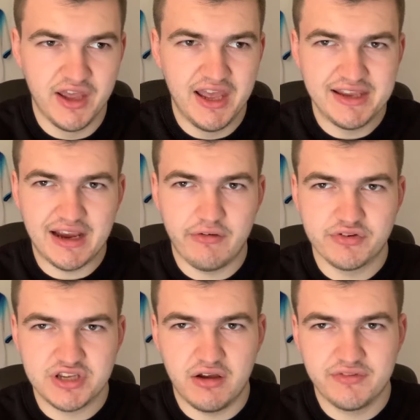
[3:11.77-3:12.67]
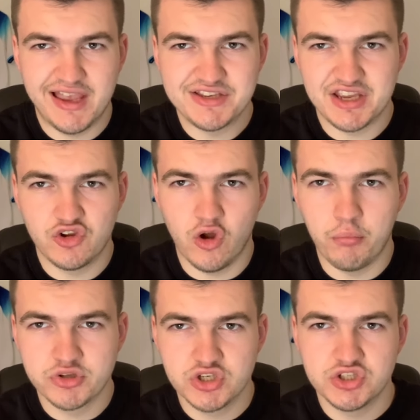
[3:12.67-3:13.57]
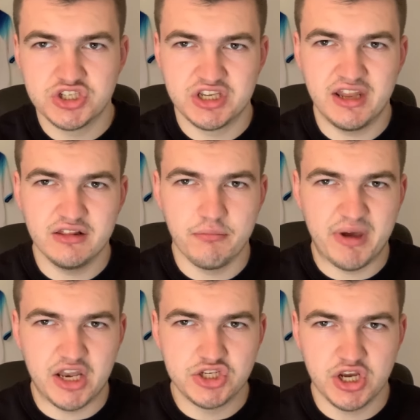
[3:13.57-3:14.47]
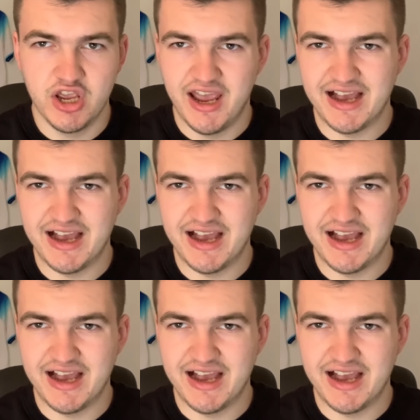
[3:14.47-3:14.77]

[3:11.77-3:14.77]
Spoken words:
Gareth Southgate's incompetence as an England manager,